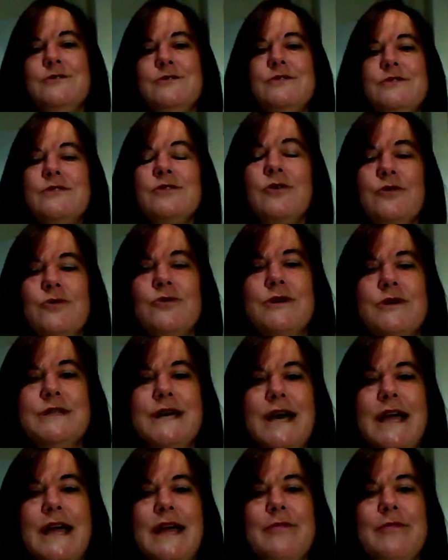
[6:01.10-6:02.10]
other's core
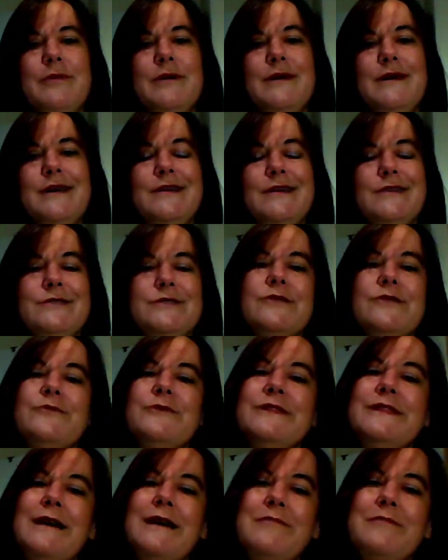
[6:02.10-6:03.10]
type. So
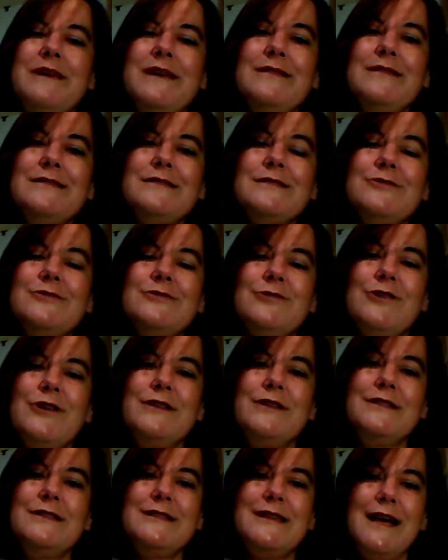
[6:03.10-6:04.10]
what that means is
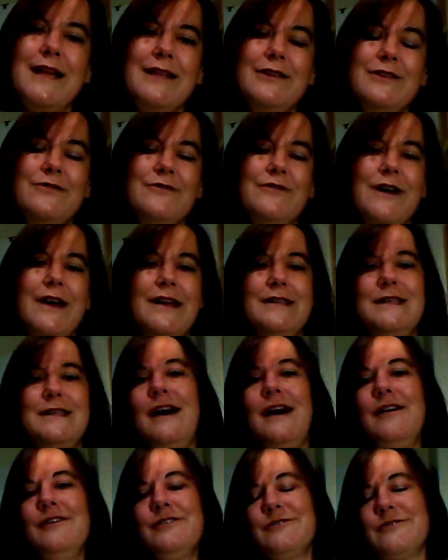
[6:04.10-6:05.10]
strong and silent, you've got to
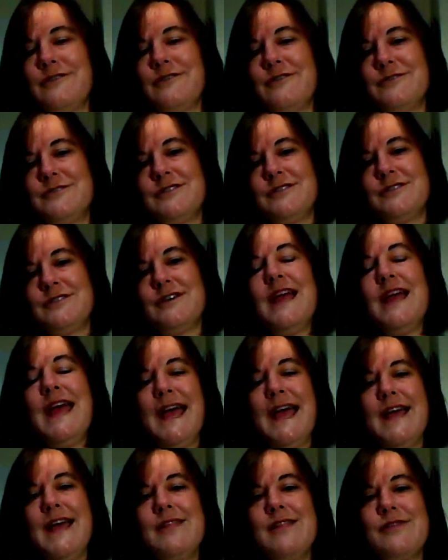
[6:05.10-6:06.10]
tell your nurturer,
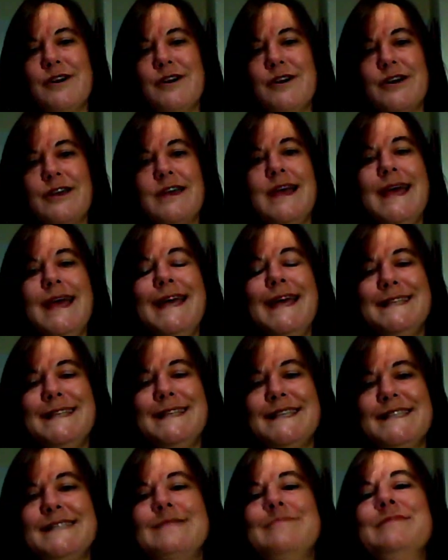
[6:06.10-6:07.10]
hey, look,
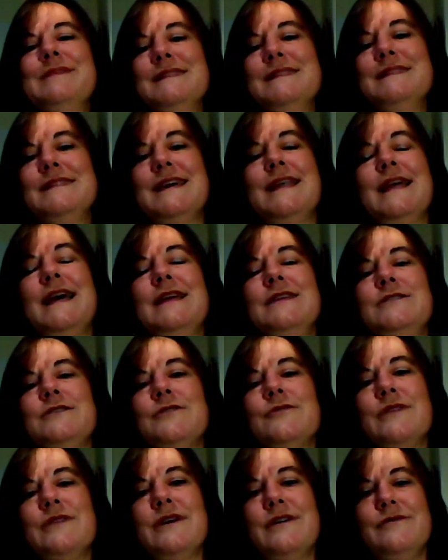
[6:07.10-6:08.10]
it doesn't mean that I
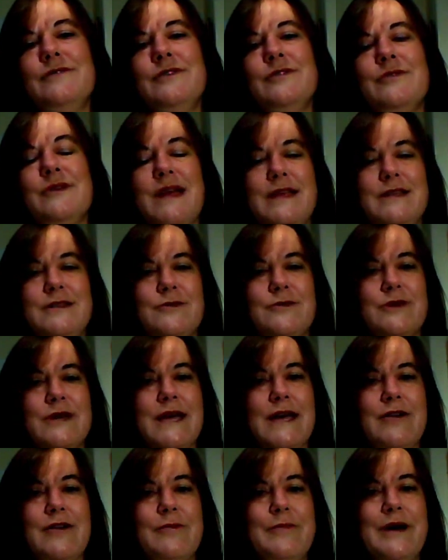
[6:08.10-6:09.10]
don't love you and I don't
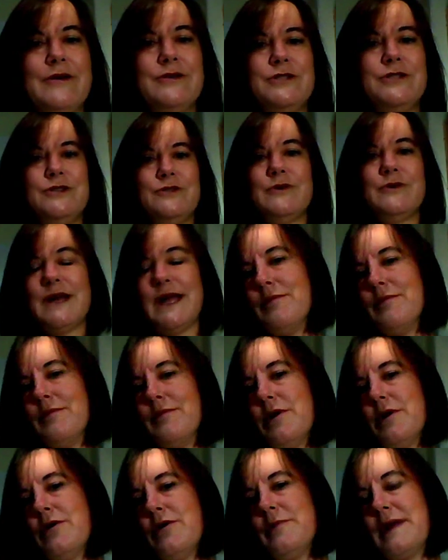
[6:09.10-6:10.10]
care about you when I
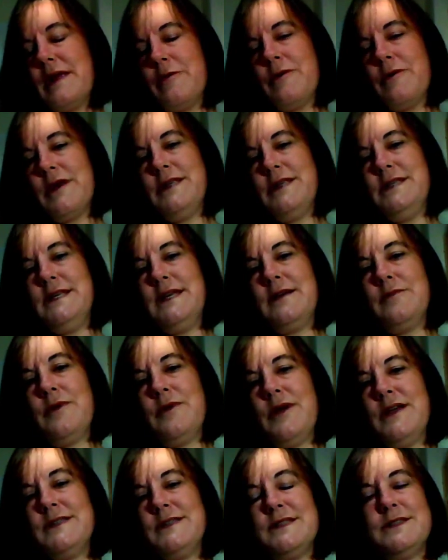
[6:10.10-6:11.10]
come home and I want to
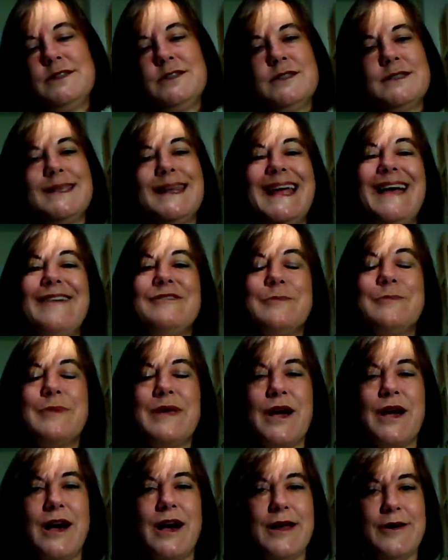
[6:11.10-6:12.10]
decompress. It's just that I have to
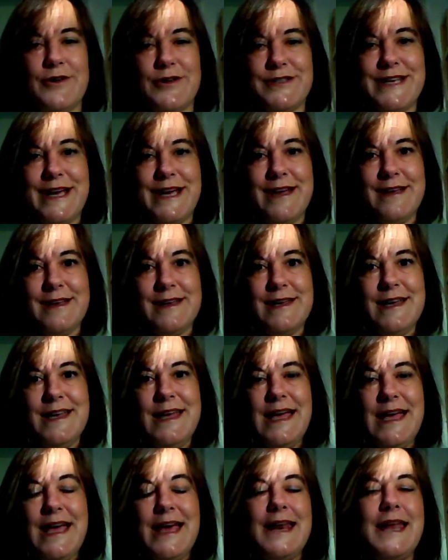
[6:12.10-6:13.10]
be on all day
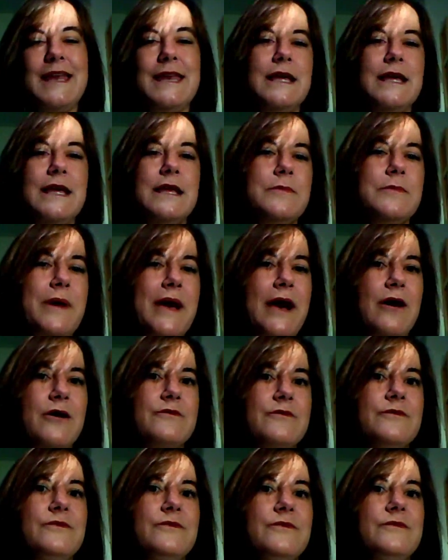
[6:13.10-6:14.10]
and I need
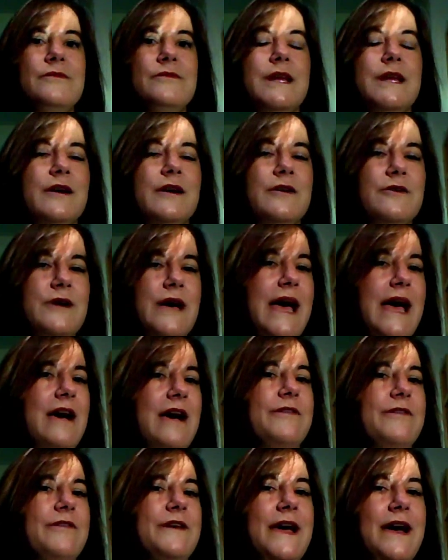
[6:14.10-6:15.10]
about, you know, a
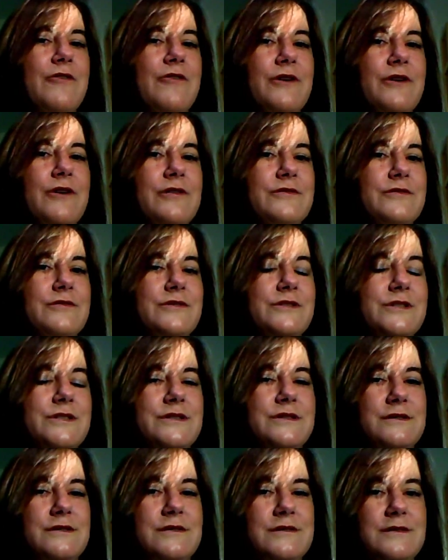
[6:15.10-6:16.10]
half an hour
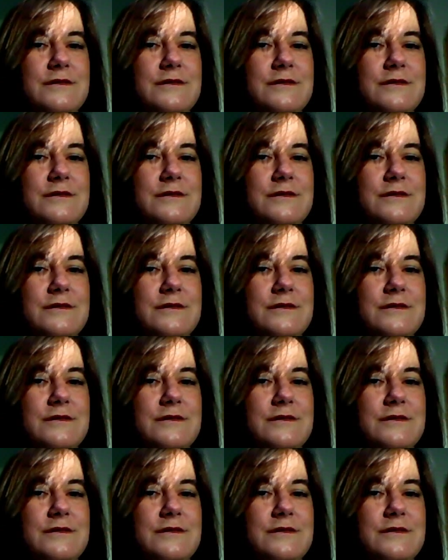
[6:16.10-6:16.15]
just